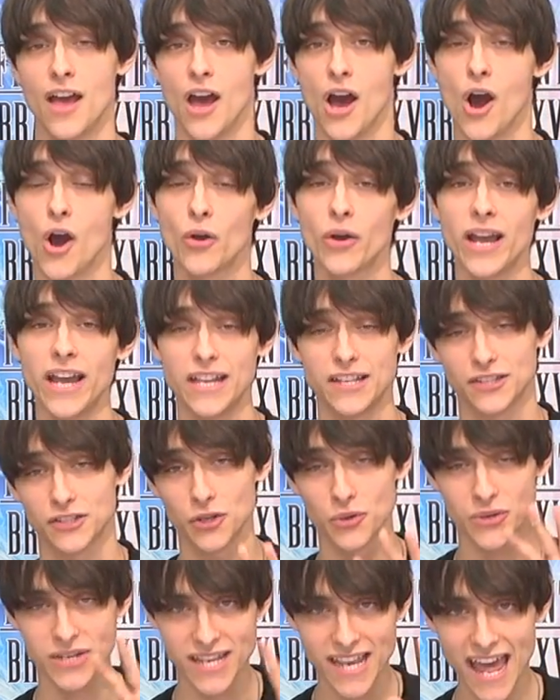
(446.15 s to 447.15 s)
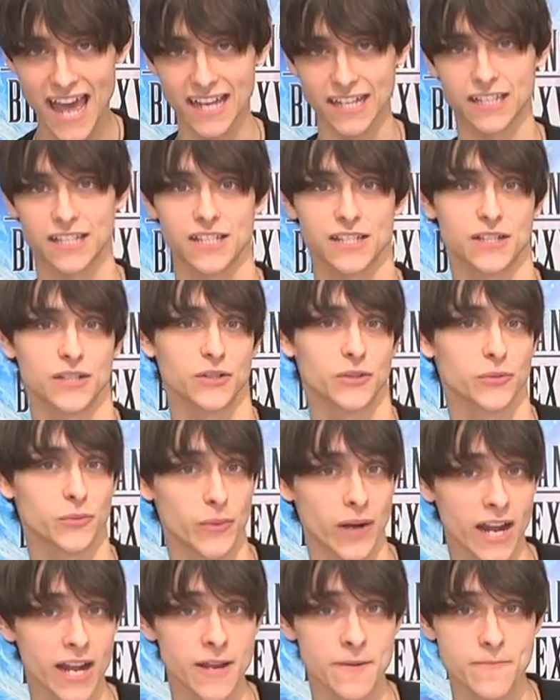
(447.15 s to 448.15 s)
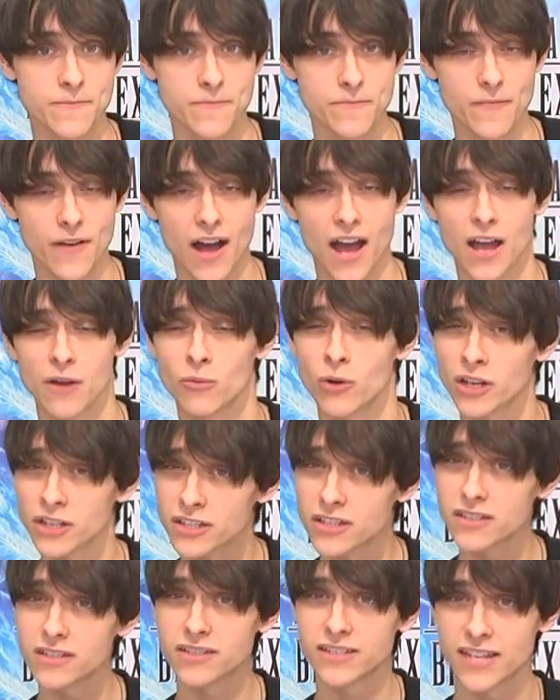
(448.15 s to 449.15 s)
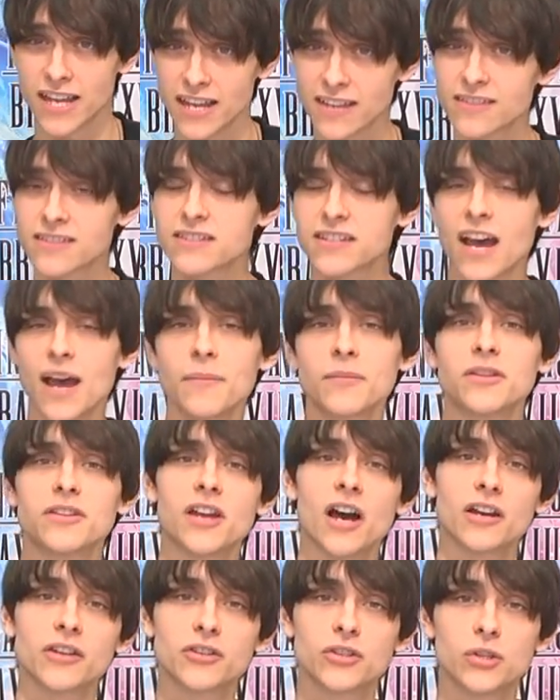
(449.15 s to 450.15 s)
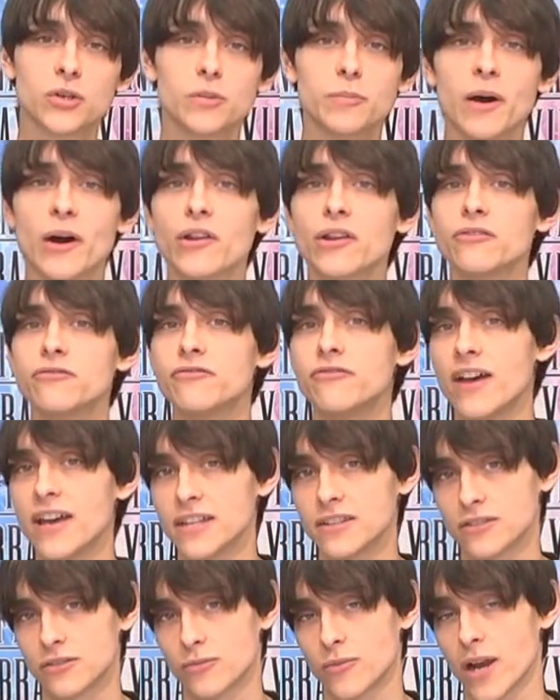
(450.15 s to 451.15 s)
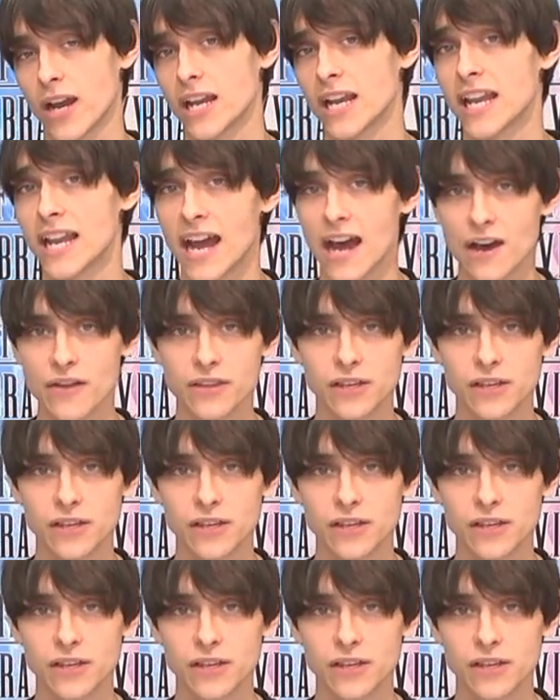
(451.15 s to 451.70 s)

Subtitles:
Okay, so next, right, I want to take the time to talk to you about events, right, and how